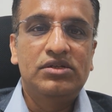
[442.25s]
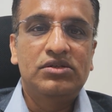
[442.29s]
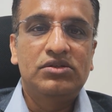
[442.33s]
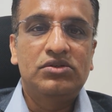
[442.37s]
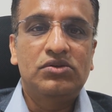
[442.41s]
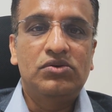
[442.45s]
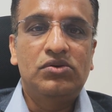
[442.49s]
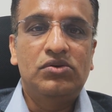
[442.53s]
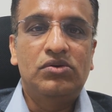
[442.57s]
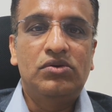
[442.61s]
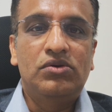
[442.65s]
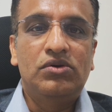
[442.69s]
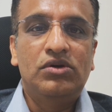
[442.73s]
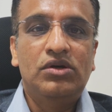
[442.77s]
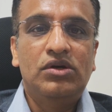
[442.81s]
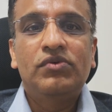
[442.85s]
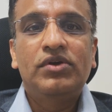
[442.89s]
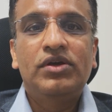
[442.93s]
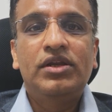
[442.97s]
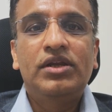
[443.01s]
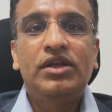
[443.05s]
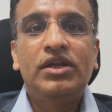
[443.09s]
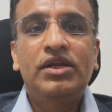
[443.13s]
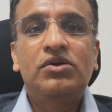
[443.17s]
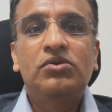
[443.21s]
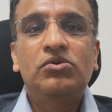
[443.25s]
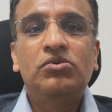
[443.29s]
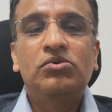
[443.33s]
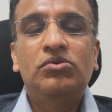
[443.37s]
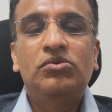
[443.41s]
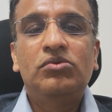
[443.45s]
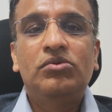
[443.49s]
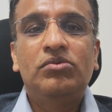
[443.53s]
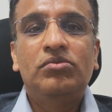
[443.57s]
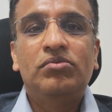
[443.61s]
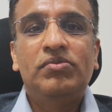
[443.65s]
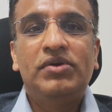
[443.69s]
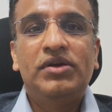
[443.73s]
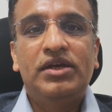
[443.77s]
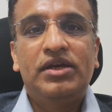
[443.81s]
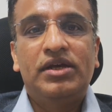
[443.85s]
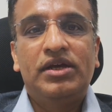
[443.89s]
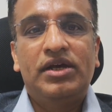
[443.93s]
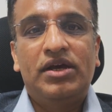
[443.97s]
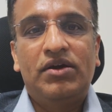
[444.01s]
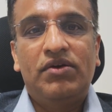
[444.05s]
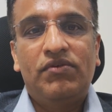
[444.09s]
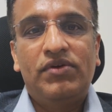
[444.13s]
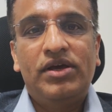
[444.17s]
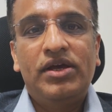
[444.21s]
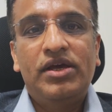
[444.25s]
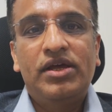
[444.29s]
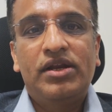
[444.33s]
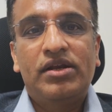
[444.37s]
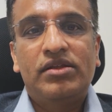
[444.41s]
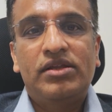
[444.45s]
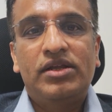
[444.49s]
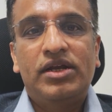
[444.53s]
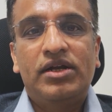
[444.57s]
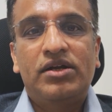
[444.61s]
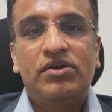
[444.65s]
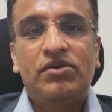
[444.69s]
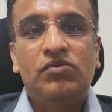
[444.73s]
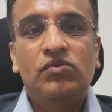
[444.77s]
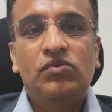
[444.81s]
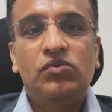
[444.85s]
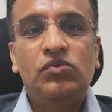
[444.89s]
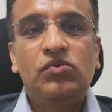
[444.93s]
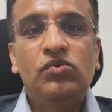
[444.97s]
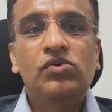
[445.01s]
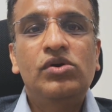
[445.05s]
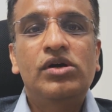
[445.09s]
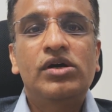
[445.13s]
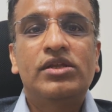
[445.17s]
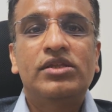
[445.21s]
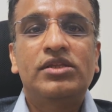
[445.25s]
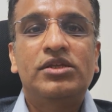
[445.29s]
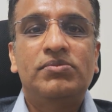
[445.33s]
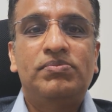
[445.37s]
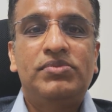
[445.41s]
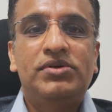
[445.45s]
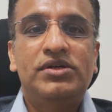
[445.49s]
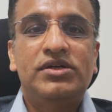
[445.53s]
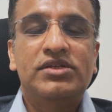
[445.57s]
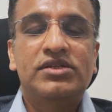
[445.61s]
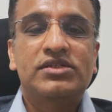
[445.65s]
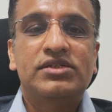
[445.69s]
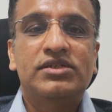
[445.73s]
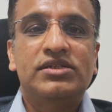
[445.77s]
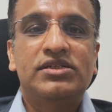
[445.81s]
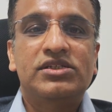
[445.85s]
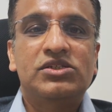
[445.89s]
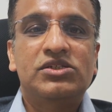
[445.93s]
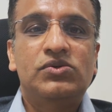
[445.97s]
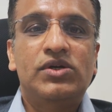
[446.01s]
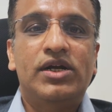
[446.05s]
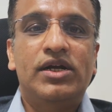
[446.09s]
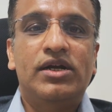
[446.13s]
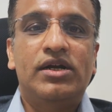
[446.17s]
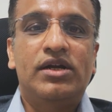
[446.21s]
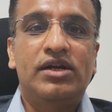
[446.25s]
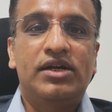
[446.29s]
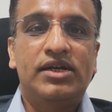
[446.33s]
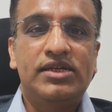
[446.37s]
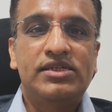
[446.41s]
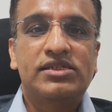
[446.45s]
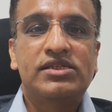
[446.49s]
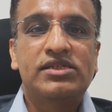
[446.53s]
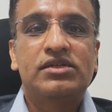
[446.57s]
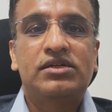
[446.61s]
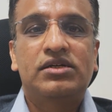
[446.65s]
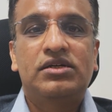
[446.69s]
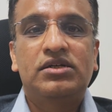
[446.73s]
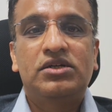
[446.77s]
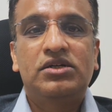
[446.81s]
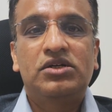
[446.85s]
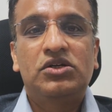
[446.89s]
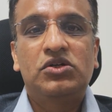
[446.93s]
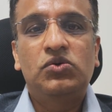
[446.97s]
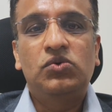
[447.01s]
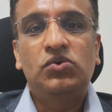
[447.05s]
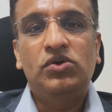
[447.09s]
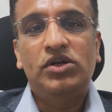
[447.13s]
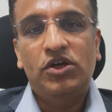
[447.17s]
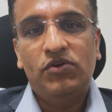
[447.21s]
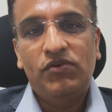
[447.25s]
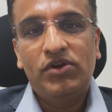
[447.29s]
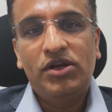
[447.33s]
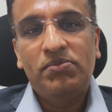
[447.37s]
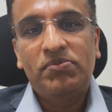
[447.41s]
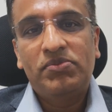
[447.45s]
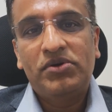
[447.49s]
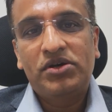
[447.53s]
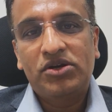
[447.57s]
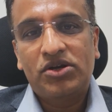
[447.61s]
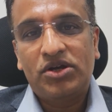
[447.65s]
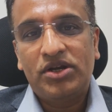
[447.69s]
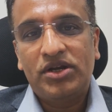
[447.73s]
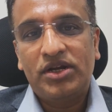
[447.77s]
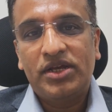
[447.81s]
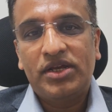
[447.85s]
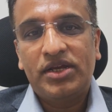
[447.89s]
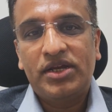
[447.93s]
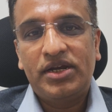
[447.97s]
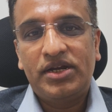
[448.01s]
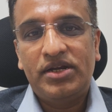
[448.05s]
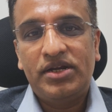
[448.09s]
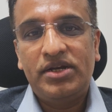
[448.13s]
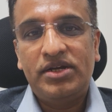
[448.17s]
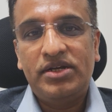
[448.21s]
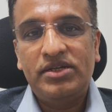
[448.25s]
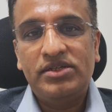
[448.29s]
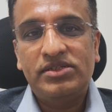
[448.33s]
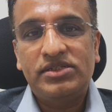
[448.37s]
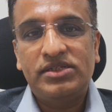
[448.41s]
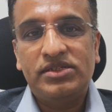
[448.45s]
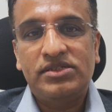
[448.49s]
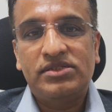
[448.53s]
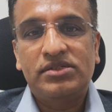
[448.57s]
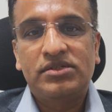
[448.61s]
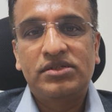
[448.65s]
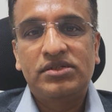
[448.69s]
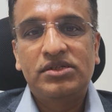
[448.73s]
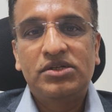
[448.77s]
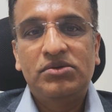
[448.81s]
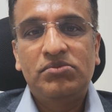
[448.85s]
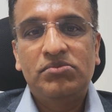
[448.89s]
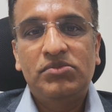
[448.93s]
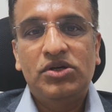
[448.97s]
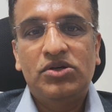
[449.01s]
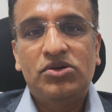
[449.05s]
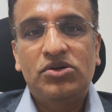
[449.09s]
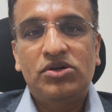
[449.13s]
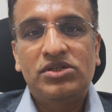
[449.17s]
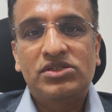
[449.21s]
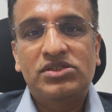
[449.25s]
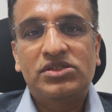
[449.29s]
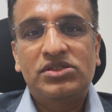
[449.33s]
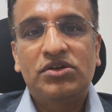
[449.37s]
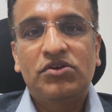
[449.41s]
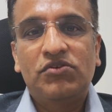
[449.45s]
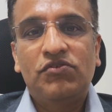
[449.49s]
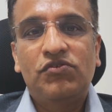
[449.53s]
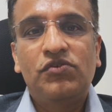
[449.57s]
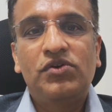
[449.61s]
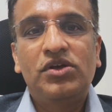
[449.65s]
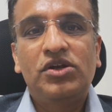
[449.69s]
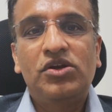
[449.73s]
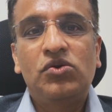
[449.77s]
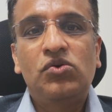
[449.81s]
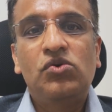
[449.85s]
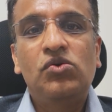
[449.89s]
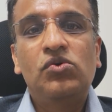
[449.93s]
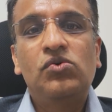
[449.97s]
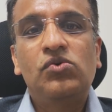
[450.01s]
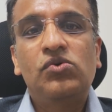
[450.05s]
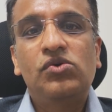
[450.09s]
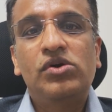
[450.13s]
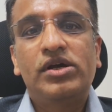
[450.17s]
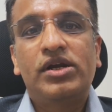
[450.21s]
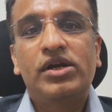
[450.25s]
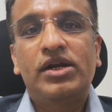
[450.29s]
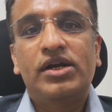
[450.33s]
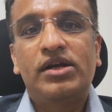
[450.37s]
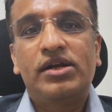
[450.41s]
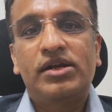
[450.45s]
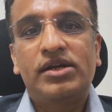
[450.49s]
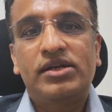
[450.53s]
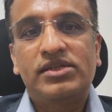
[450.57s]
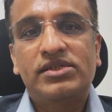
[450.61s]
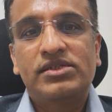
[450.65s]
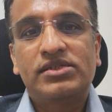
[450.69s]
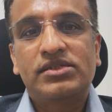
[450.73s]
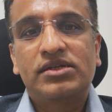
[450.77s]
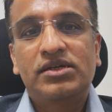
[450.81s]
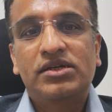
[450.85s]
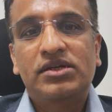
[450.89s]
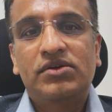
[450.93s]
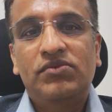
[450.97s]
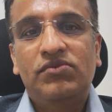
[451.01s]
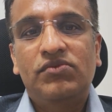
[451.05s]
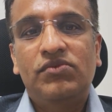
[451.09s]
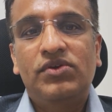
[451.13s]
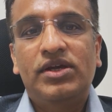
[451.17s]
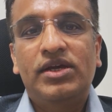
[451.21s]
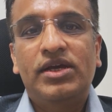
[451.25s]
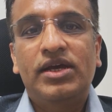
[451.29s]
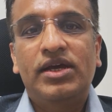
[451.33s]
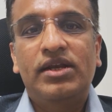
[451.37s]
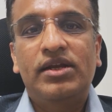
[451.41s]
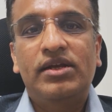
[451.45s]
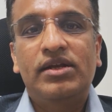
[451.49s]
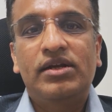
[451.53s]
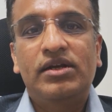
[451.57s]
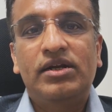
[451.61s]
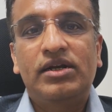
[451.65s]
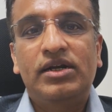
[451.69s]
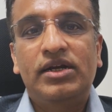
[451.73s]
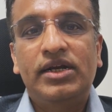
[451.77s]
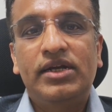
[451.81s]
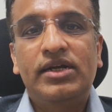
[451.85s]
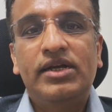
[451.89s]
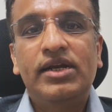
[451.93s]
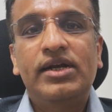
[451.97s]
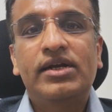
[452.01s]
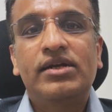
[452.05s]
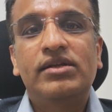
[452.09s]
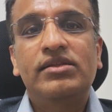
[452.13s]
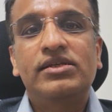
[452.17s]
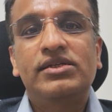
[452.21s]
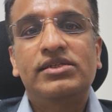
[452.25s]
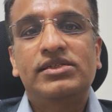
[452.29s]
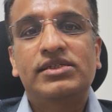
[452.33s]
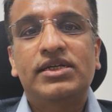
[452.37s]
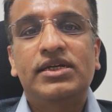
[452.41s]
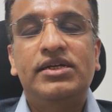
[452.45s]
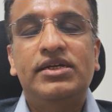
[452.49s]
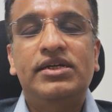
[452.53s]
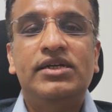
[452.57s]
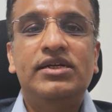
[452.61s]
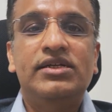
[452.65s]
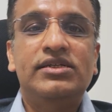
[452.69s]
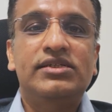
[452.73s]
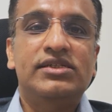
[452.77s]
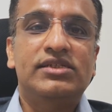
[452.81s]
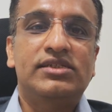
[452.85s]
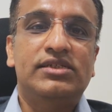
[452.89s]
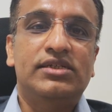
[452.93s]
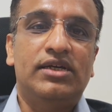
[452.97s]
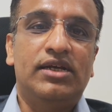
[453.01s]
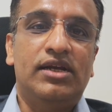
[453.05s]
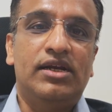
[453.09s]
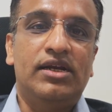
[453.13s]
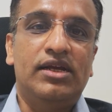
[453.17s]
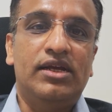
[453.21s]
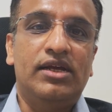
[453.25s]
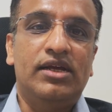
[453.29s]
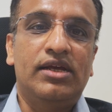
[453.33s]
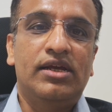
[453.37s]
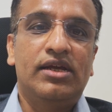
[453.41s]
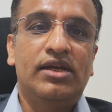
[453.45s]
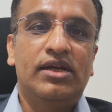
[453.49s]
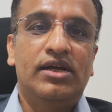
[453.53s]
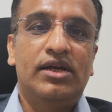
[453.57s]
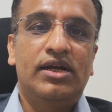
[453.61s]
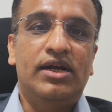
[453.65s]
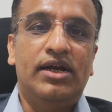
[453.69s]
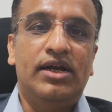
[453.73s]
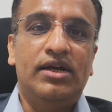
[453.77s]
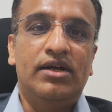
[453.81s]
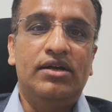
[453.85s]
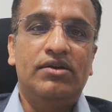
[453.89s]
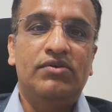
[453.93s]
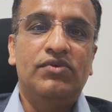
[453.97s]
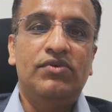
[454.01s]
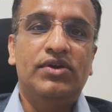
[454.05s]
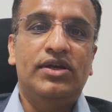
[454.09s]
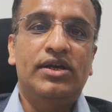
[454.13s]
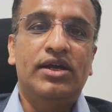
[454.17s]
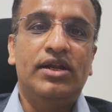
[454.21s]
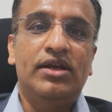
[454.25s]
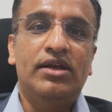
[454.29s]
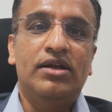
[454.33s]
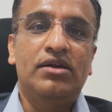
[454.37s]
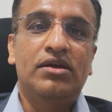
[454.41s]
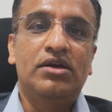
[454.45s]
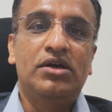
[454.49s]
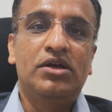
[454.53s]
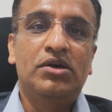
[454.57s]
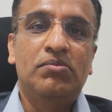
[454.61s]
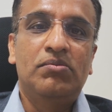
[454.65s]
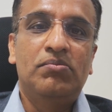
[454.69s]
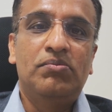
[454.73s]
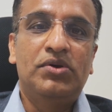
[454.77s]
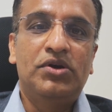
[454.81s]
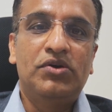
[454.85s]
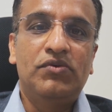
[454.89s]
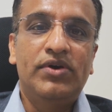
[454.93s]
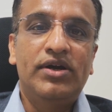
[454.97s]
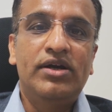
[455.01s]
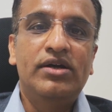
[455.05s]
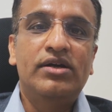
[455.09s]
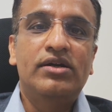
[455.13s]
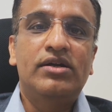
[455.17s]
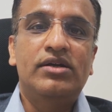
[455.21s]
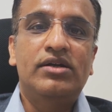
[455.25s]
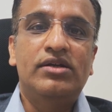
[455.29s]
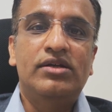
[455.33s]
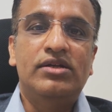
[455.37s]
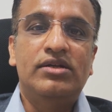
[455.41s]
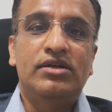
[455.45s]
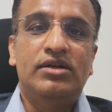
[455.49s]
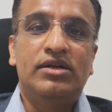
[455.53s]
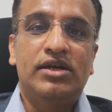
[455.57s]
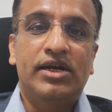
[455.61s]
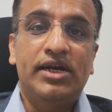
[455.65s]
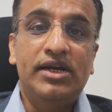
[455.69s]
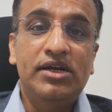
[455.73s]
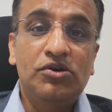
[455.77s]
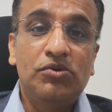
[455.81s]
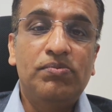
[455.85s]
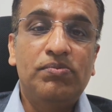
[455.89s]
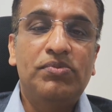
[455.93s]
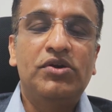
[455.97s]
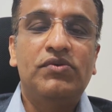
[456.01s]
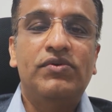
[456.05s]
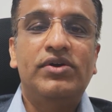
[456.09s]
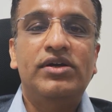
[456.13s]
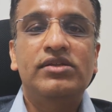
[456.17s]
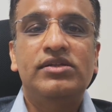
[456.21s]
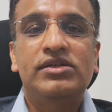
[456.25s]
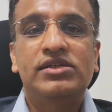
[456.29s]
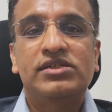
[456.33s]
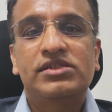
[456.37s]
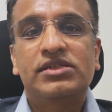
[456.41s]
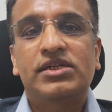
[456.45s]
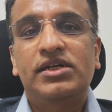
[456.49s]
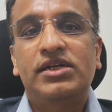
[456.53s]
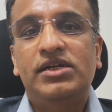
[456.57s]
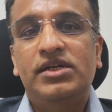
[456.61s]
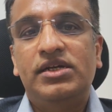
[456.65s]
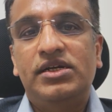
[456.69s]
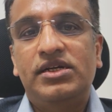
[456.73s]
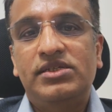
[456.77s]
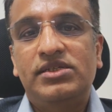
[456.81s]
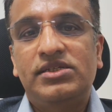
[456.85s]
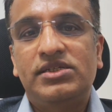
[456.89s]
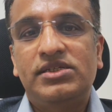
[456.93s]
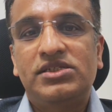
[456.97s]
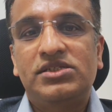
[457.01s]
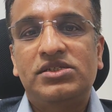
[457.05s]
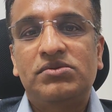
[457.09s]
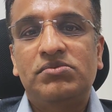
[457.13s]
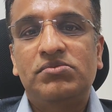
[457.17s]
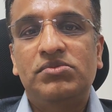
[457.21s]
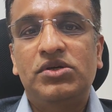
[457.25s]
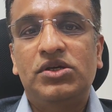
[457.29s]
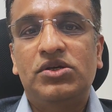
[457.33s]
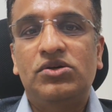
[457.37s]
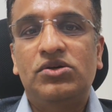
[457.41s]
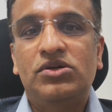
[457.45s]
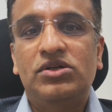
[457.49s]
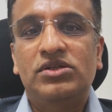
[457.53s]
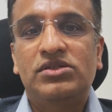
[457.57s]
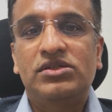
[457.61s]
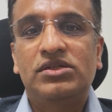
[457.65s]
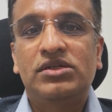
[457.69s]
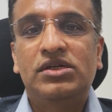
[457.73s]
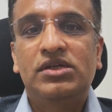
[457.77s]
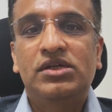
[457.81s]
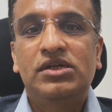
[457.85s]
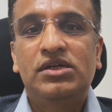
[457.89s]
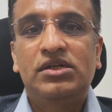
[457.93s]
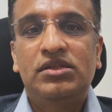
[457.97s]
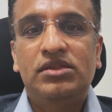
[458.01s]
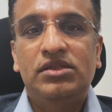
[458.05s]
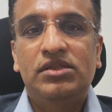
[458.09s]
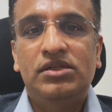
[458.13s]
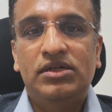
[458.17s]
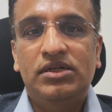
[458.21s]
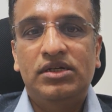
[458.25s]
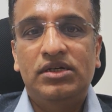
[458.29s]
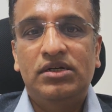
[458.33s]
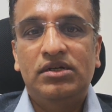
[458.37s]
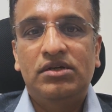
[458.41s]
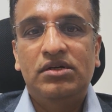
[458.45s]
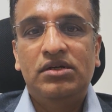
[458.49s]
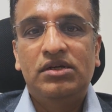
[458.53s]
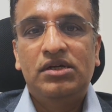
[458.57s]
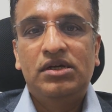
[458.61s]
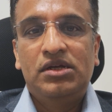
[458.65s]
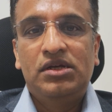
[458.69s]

So we need to be aware that who are the persons who are at risk to develop chronic kidney disease. Because if we know who are at risk, we can detect this kidney disease early, and we can try to prevent this kidney disease, because the